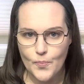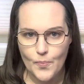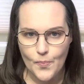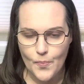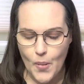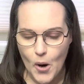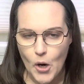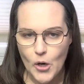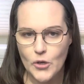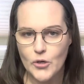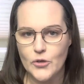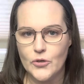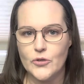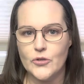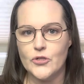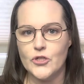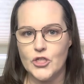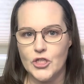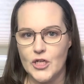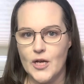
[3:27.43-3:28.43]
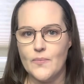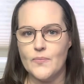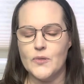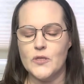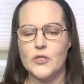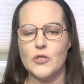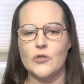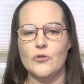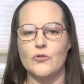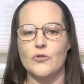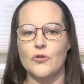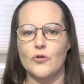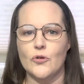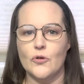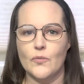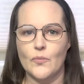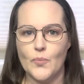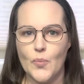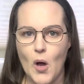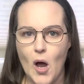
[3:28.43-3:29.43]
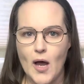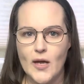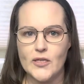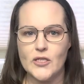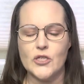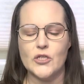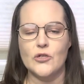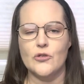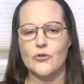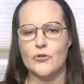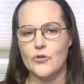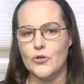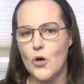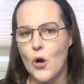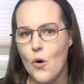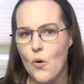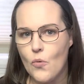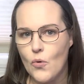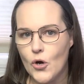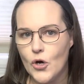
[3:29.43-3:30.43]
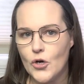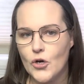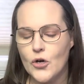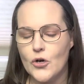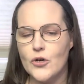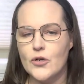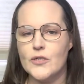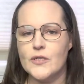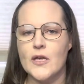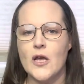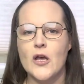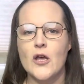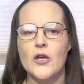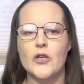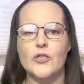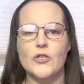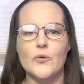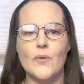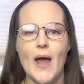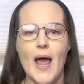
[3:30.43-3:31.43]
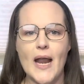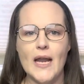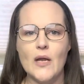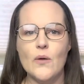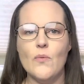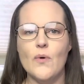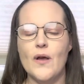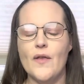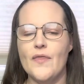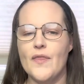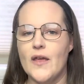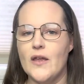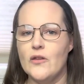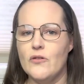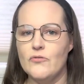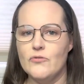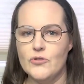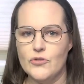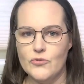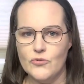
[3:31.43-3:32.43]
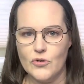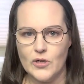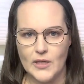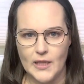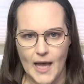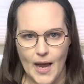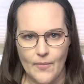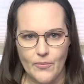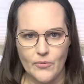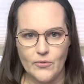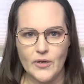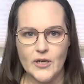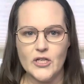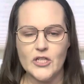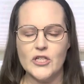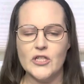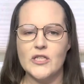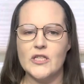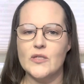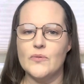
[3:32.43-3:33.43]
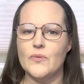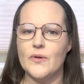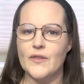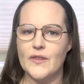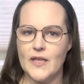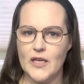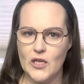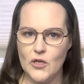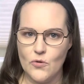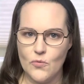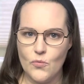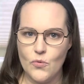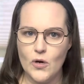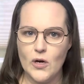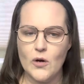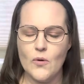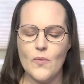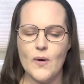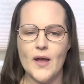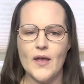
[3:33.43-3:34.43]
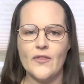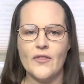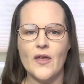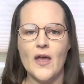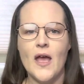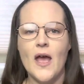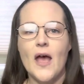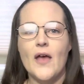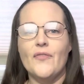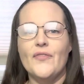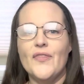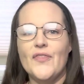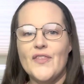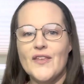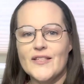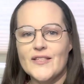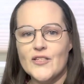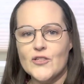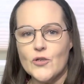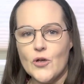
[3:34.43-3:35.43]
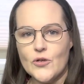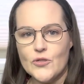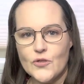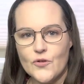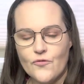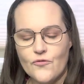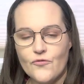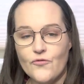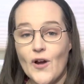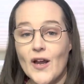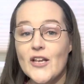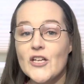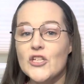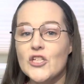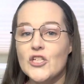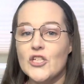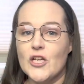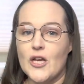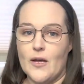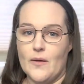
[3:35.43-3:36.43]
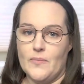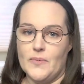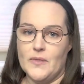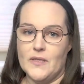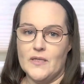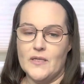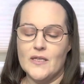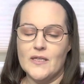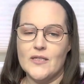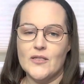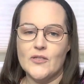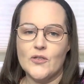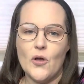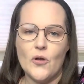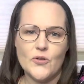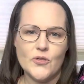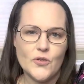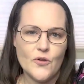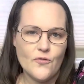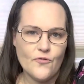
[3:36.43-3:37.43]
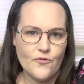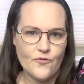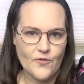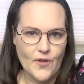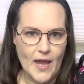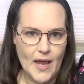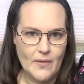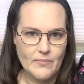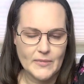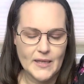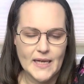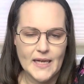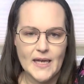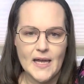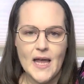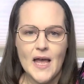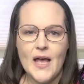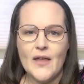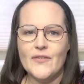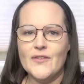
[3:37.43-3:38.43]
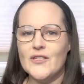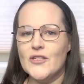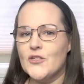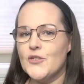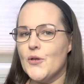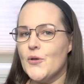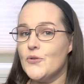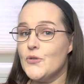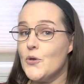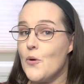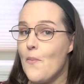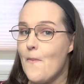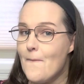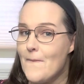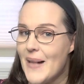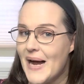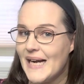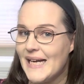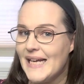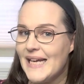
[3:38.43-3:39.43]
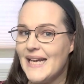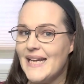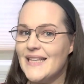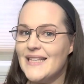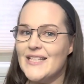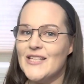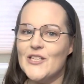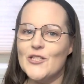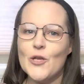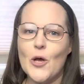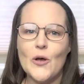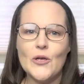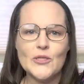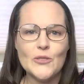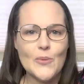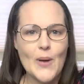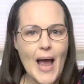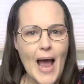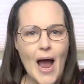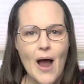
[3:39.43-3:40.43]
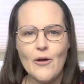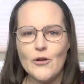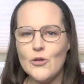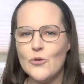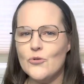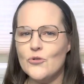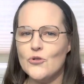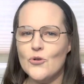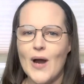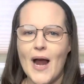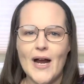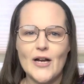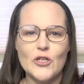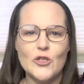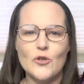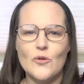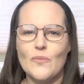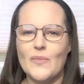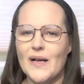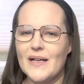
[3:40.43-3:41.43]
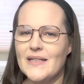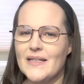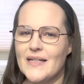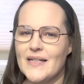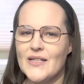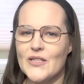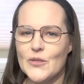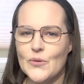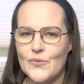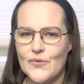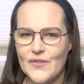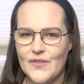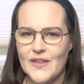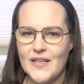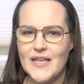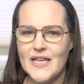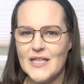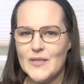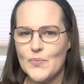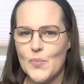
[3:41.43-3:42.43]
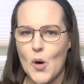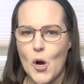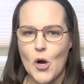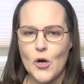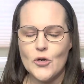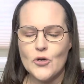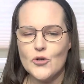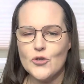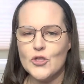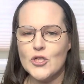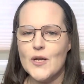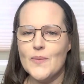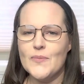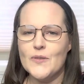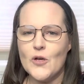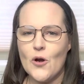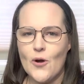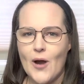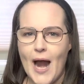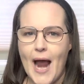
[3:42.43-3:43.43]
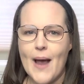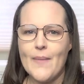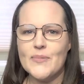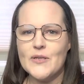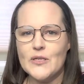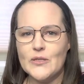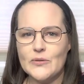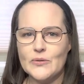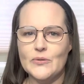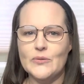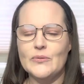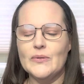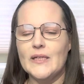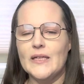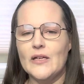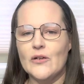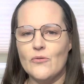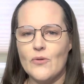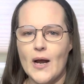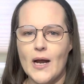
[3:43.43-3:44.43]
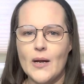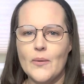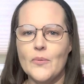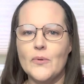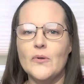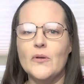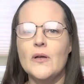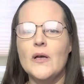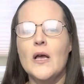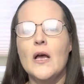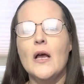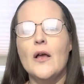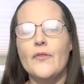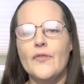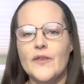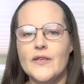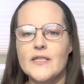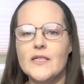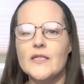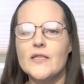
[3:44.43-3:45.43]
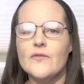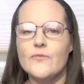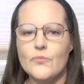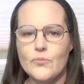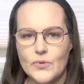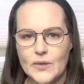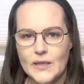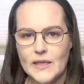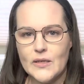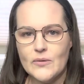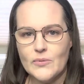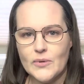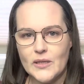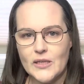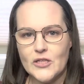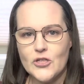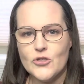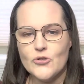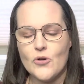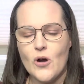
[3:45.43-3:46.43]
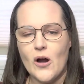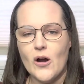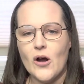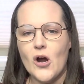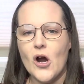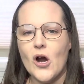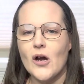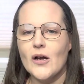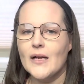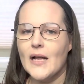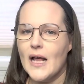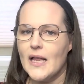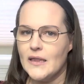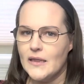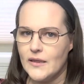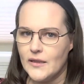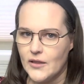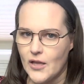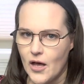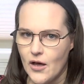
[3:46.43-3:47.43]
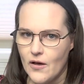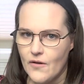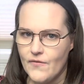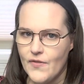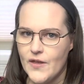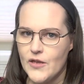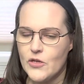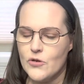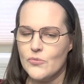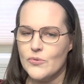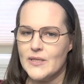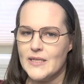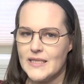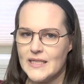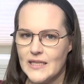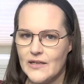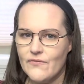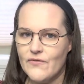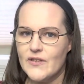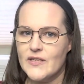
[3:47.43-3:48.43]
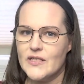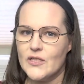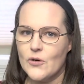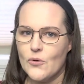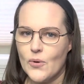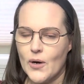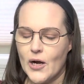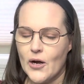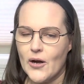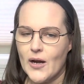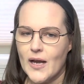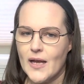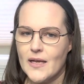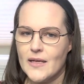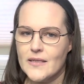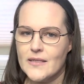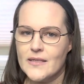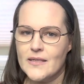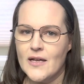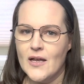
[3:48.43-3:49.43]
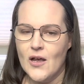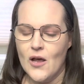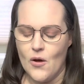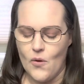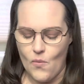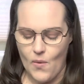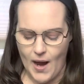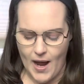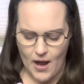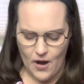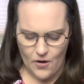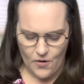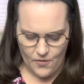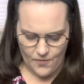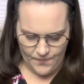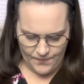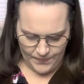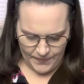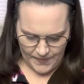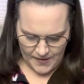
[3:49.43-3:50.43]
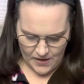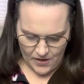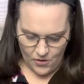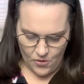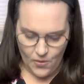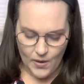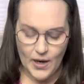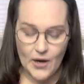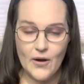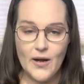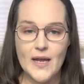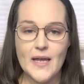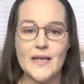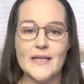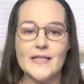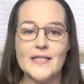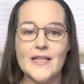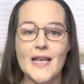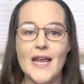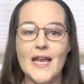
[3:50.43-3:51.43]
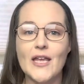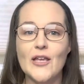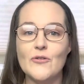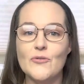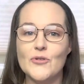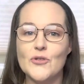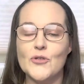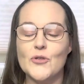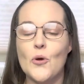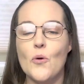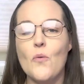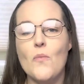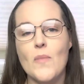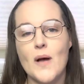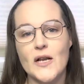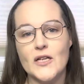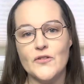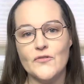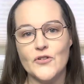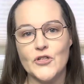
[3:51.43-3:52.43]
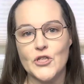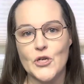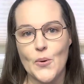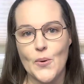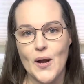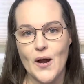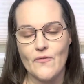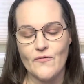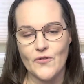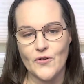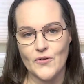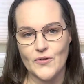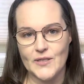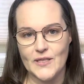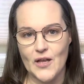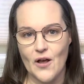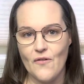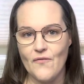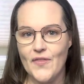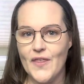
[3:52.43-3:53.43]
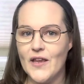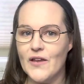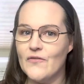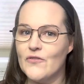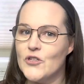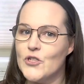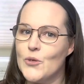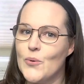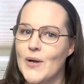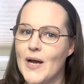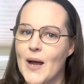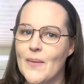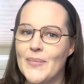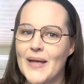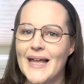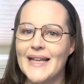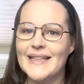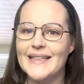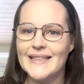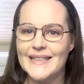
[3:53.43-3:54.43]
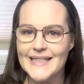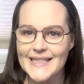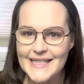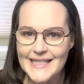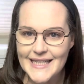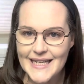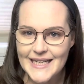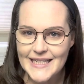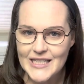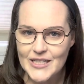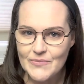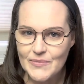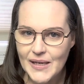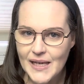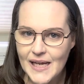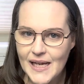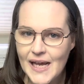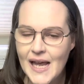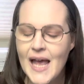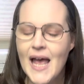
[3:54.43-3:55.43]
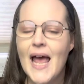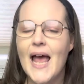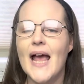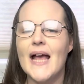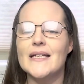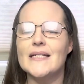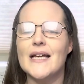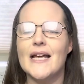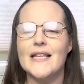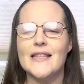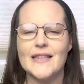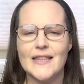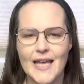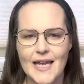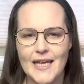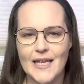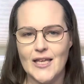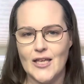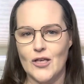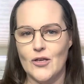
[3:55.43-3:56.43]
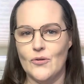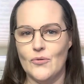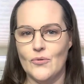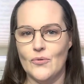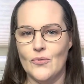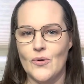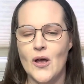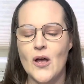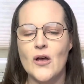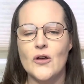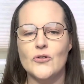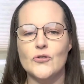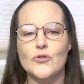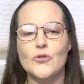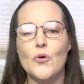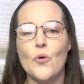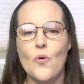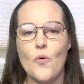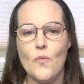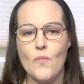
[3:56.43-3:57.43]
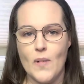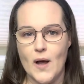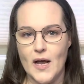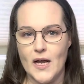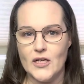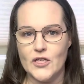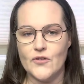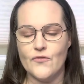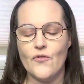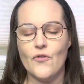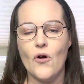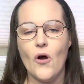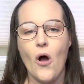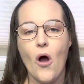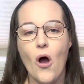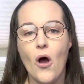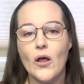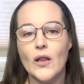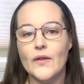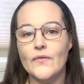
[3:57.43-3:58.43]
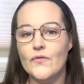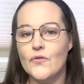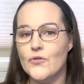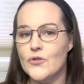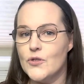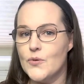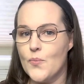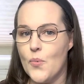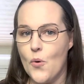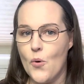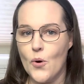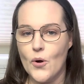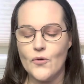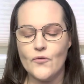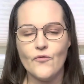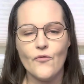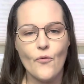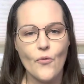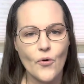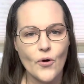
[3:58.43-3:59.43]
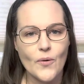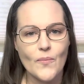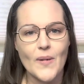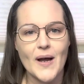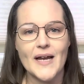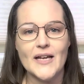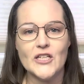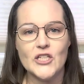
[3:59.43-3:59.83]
partnerships, to your boss, to your coworkers, to anyone that you do collaborations with, that you work with. This is also friendships. This is also family. This is also money. This is also how you attract your abundance. So these partnerships are absolutely incredible. This is a really, really strong card. I love that you received this, Aquarius. Wow. Aquarius, thank you so much for showing up for yourself. Thank you for showing up and listening to me. And I thank you so much for all of your support for my